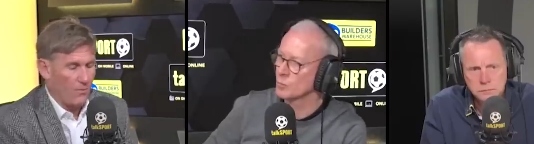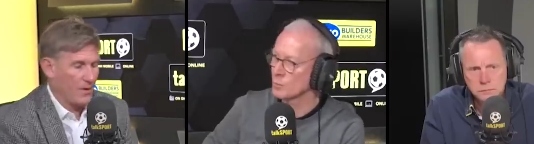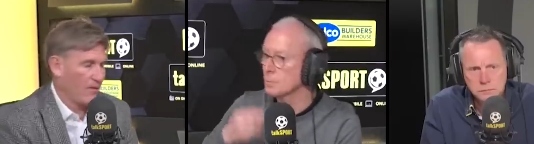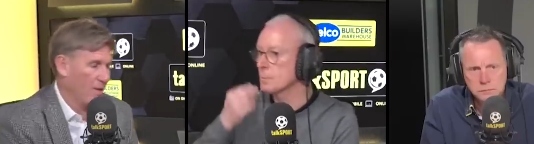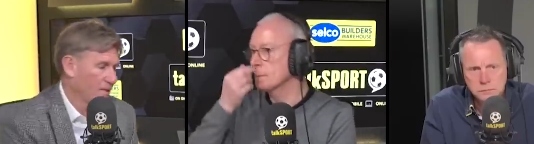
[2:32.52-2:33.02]

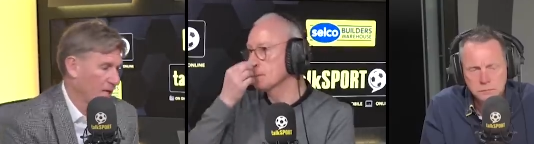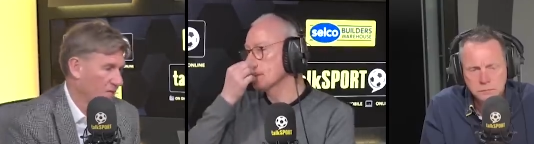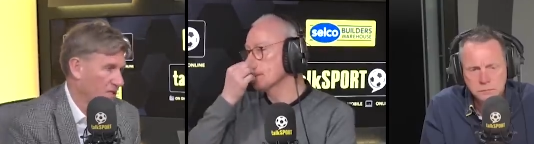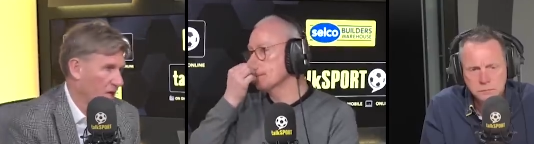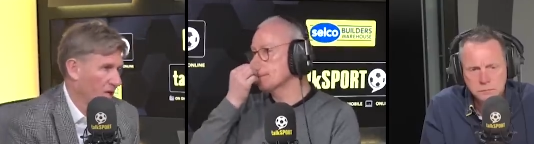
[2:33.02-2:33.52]
Speaker 1: But if I'm
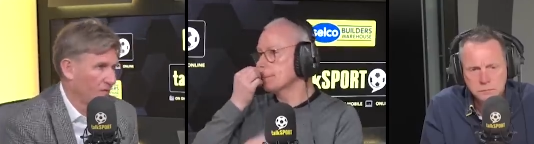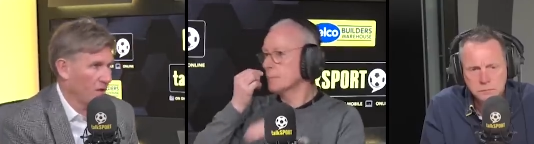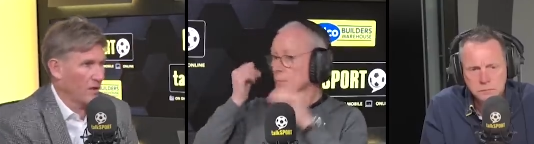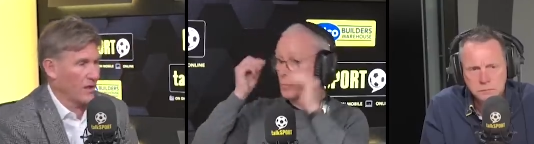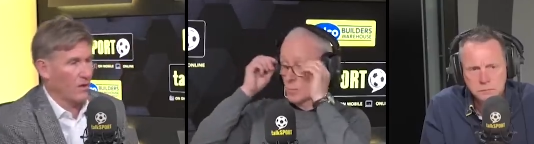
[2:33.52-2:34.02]
David
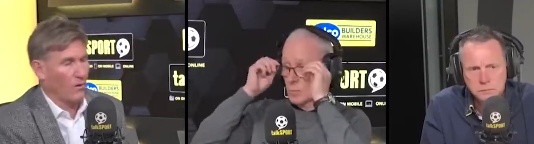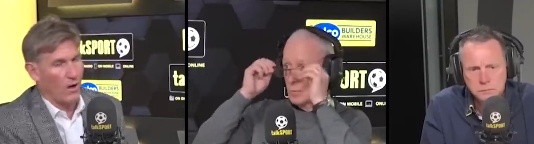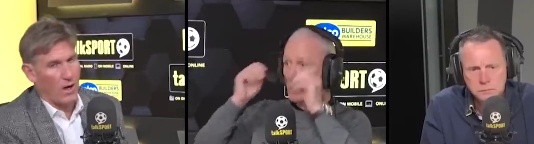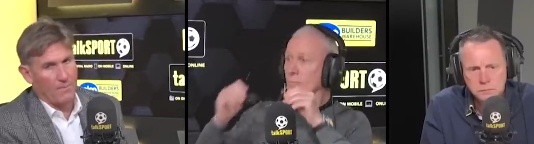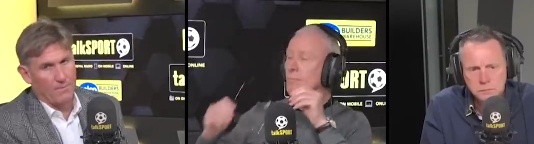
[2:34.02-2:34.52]
Sullivan,
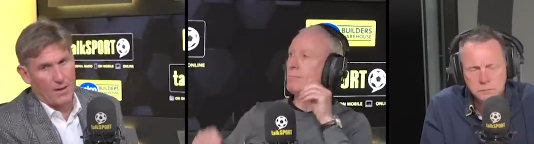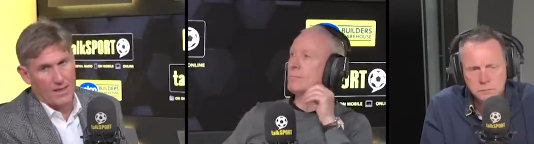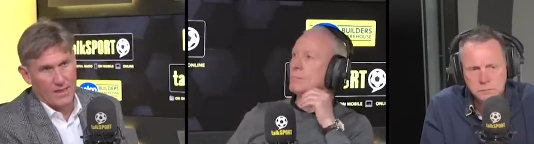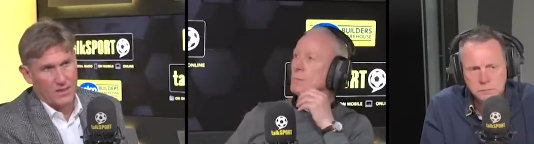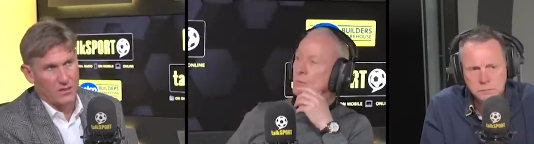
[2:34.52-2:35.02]
I'm
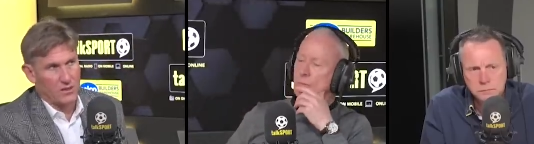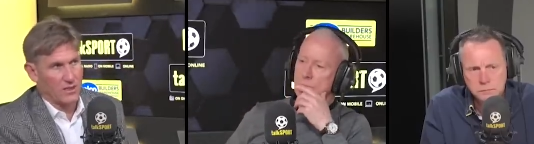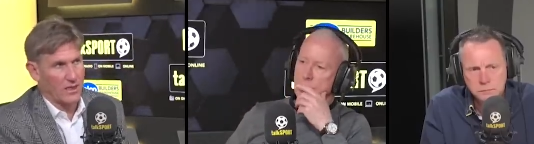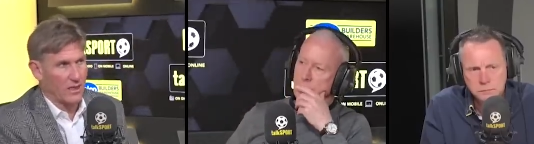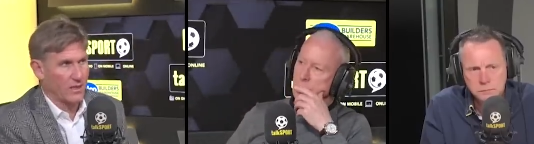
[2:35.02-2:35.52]

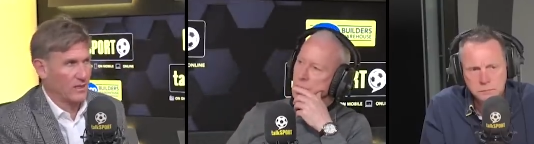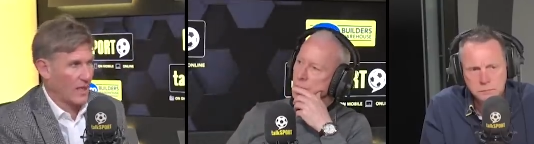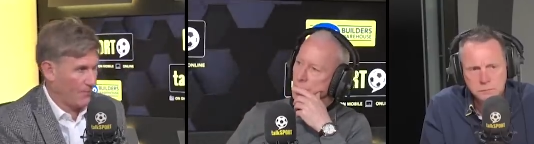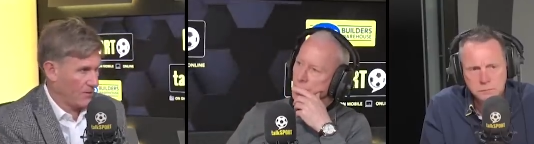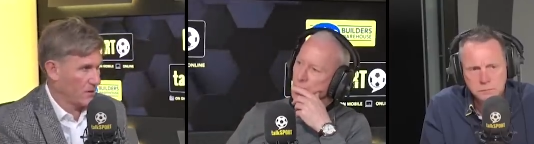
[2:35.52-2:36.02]
pleased that nothing's
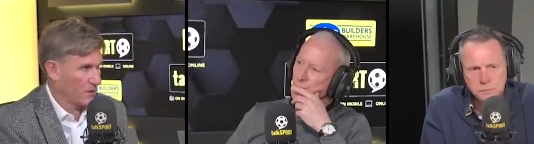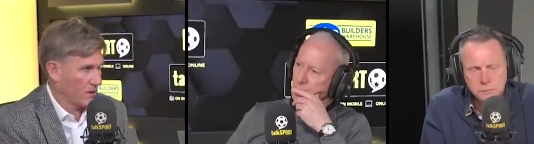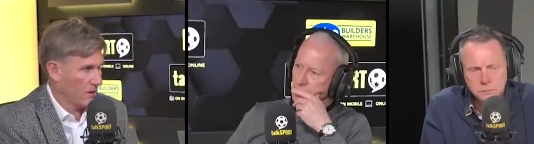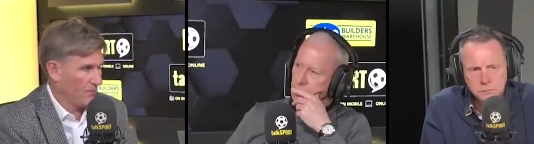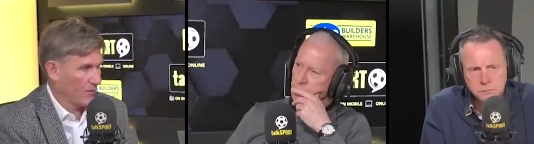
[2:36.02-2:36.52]

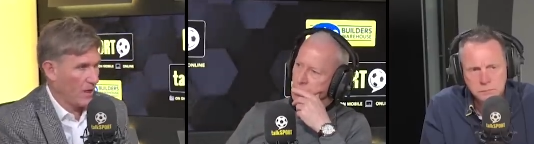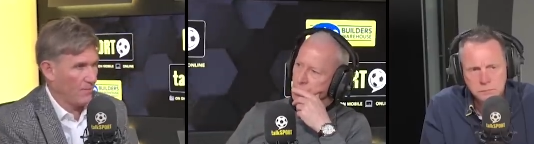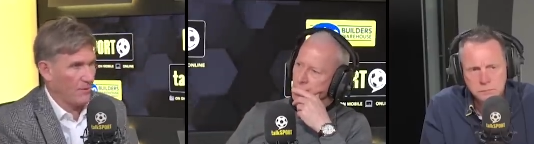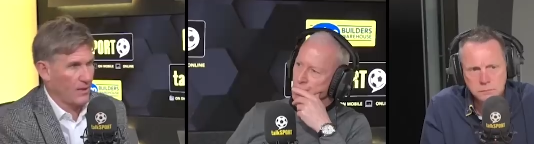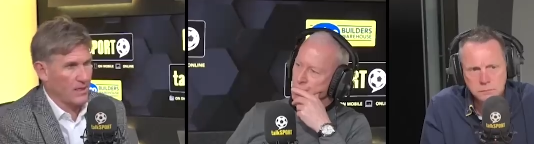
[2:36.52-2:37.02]
happened.
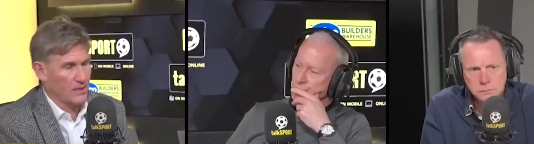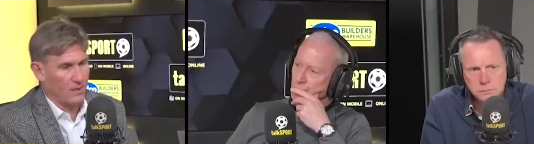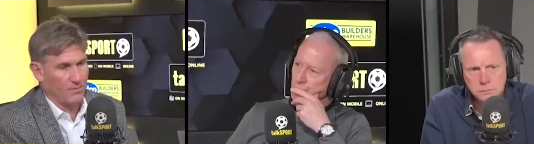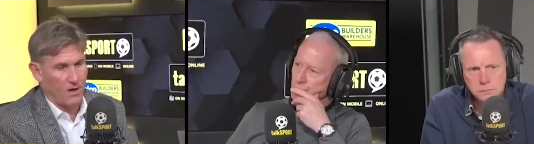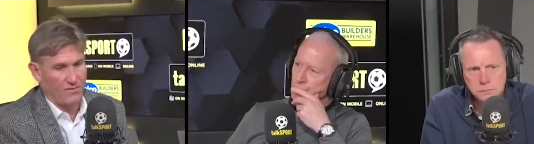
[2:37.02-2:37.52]
I'm
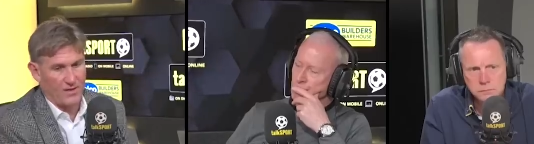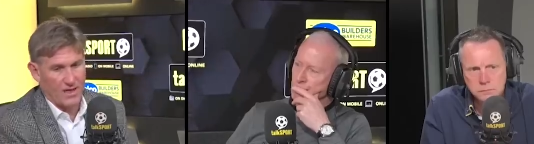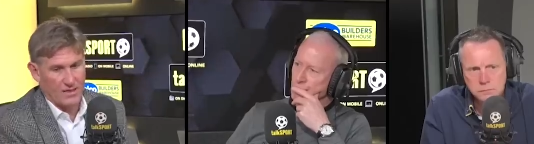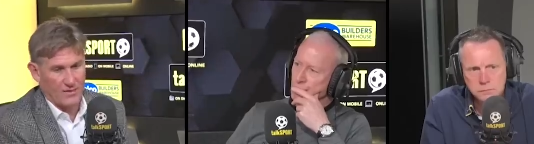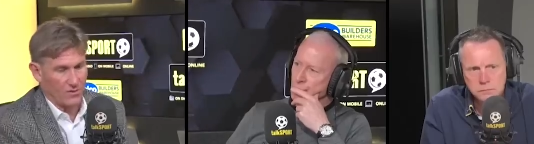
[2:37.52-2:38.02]
pleased that my
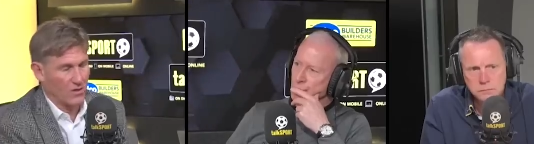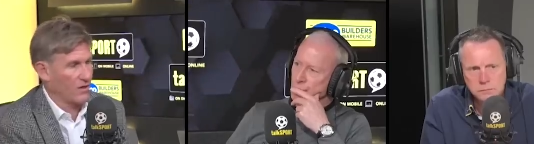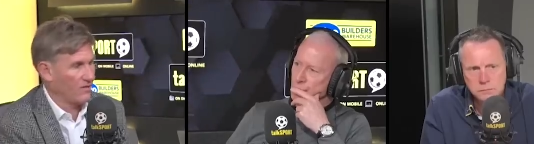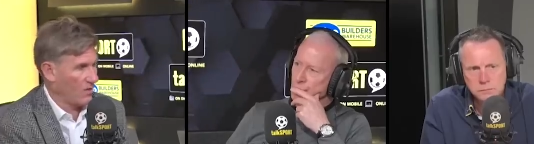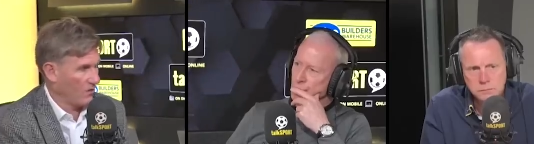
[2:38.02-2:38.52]
fans haven't
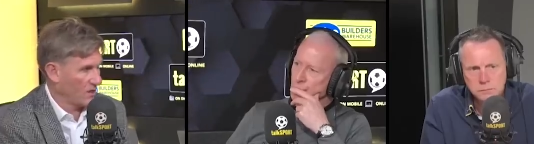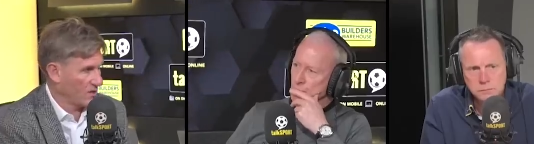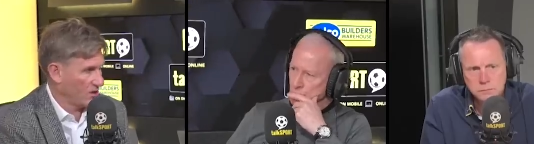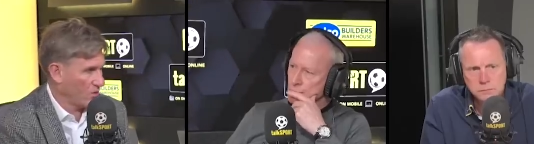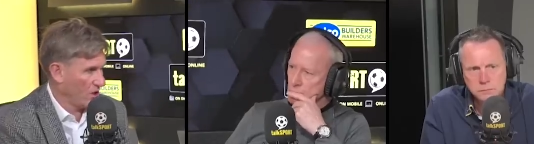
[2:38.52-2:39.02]
gotten involved
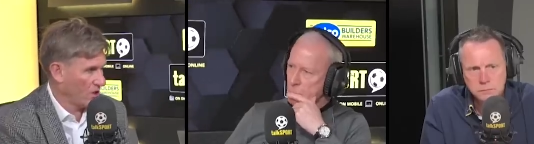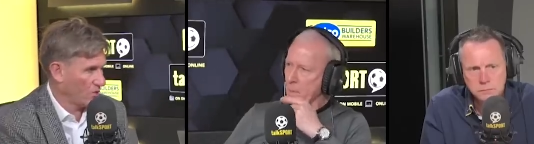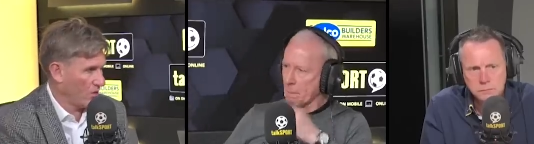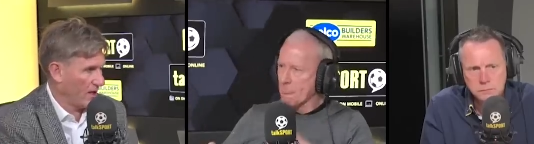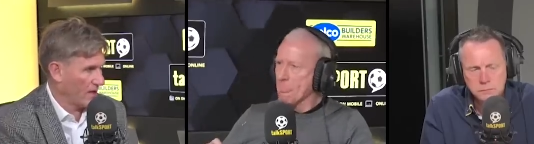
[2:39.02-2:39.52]
in
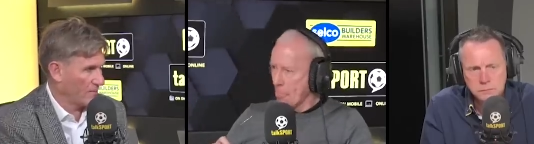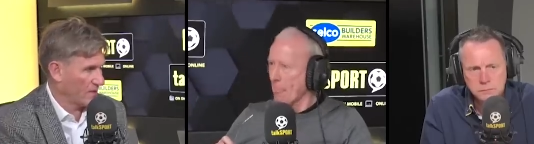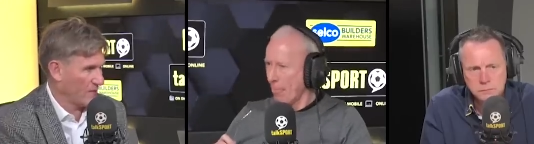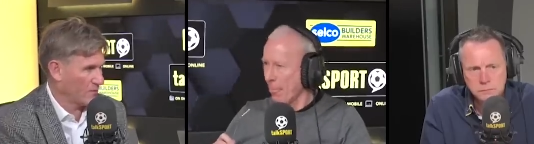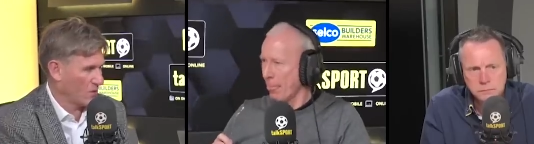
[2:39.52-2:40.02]
situations where it can
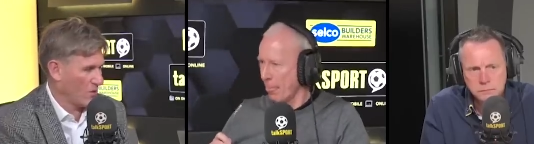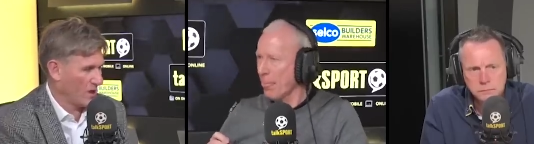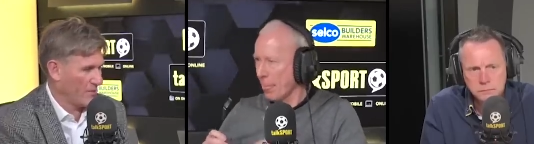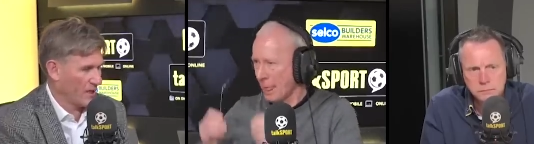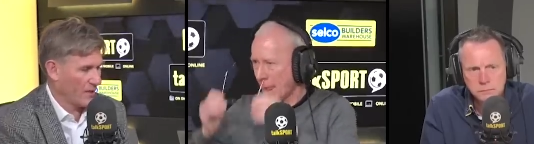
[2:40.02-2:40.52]

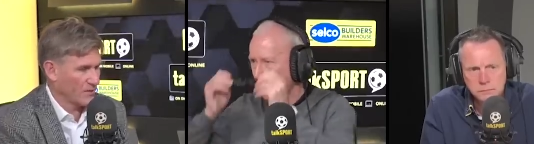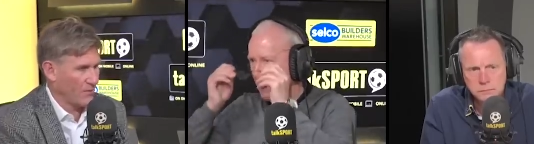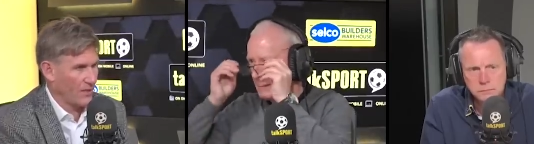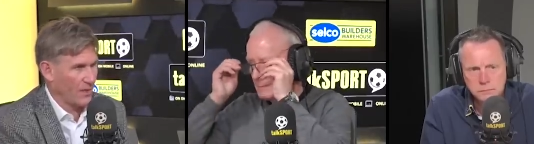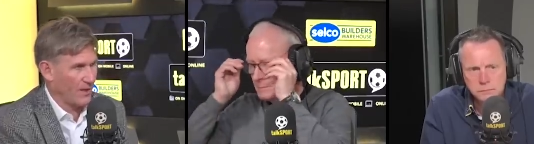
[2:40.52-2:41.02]
subsequently become
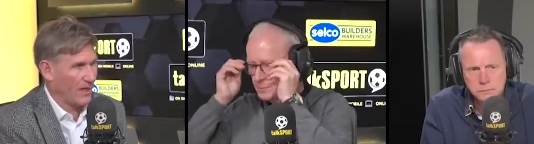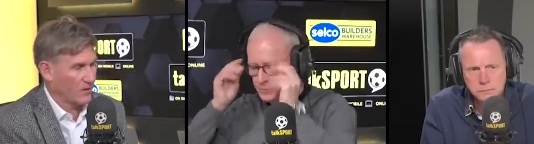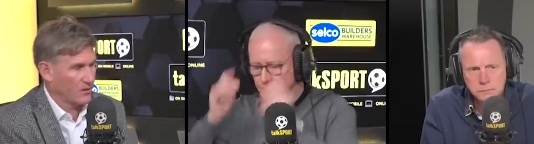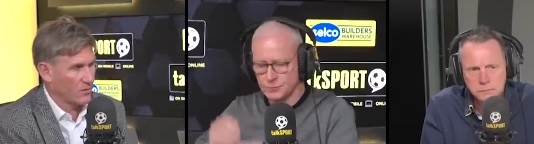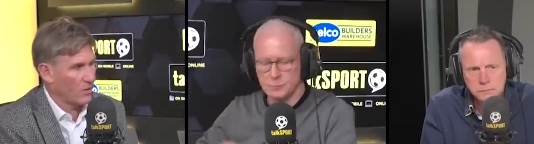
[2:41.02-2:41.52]
something about
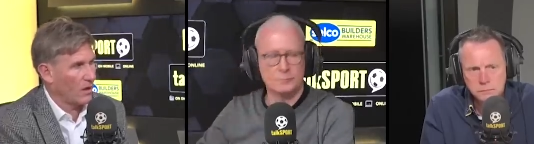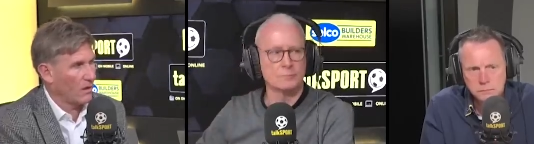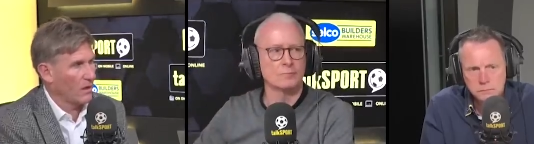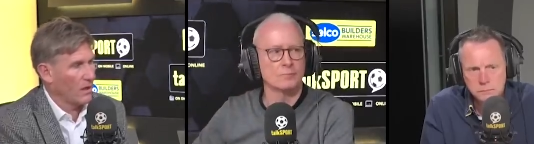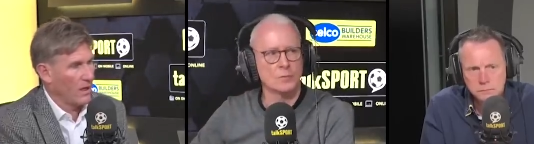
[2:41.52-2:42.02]
us as
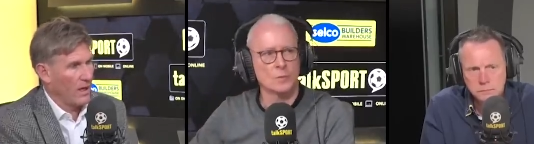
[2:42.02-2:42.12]
well.